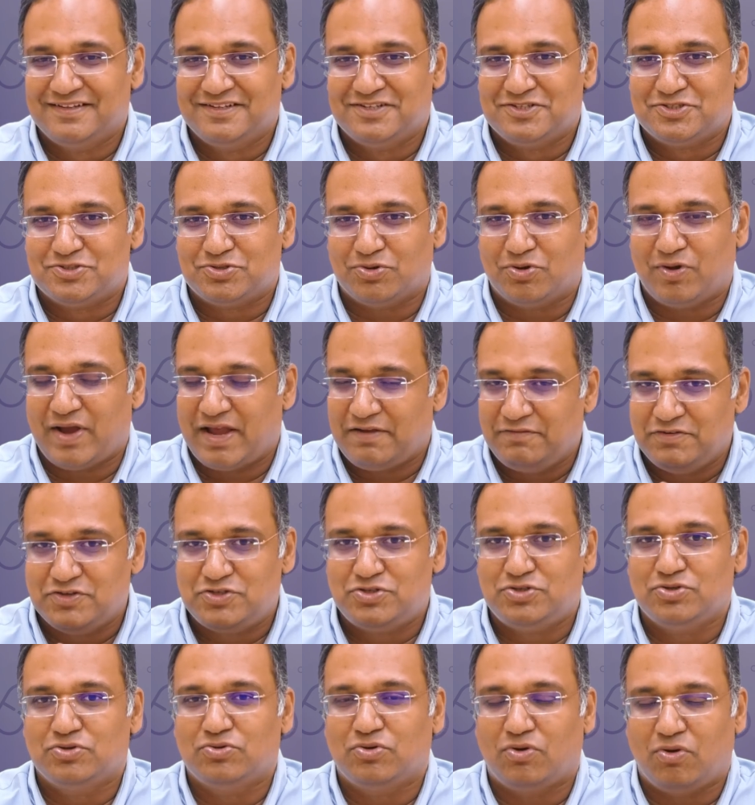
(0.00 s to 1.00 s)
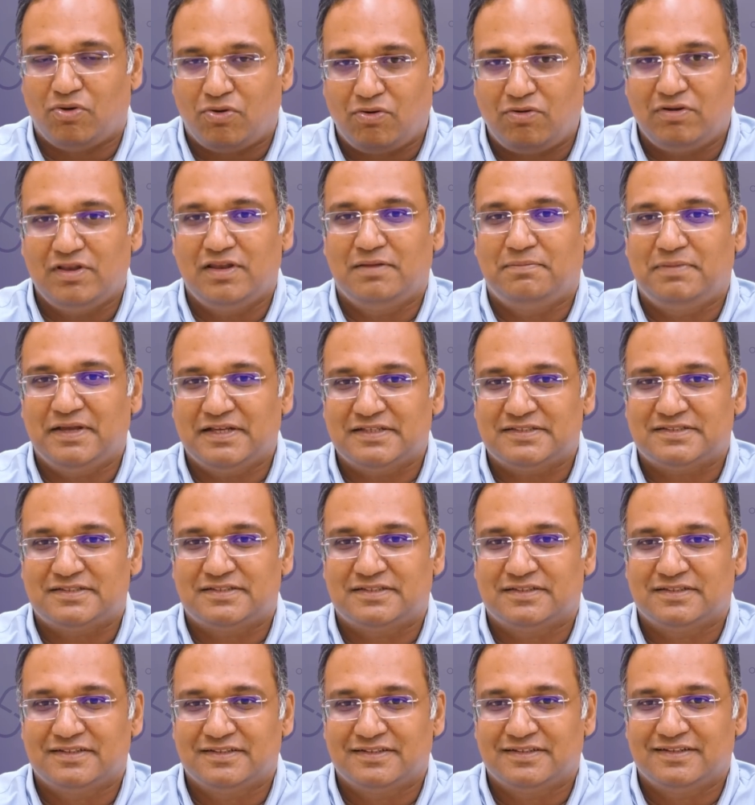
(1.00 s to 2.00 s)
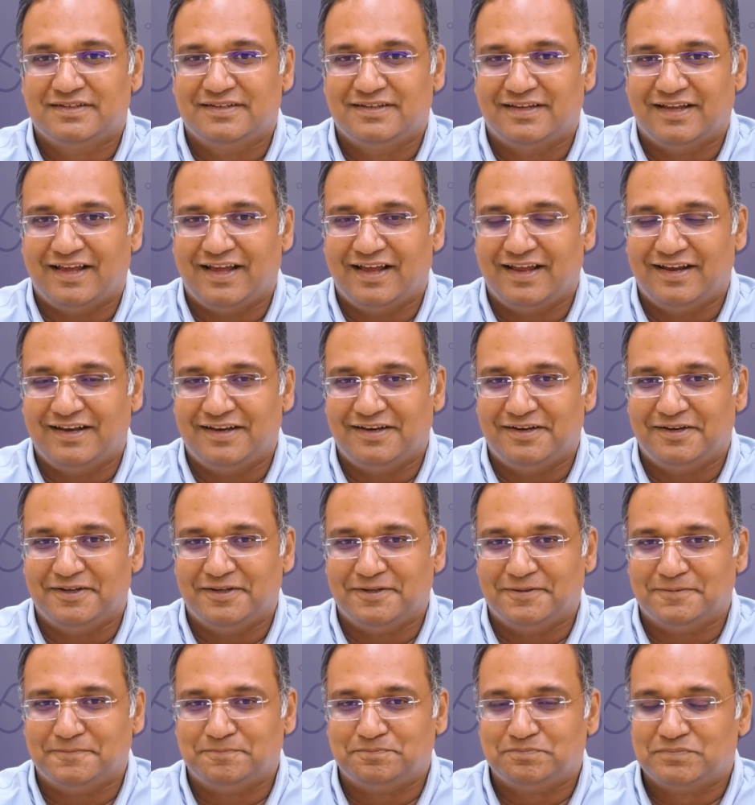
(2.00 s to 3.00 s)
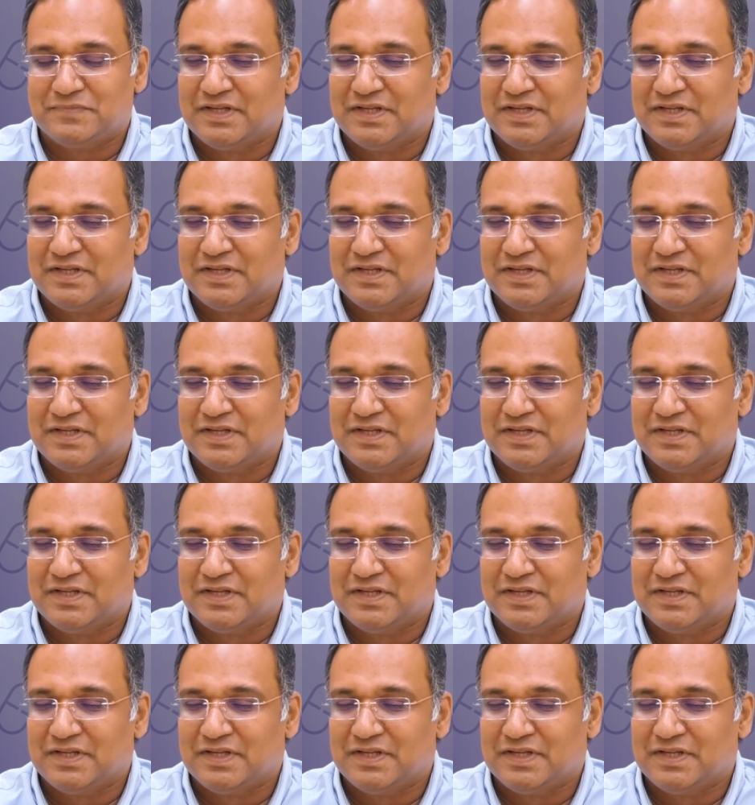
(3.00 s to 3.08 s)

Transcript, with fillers: So I wish you all the best and uh,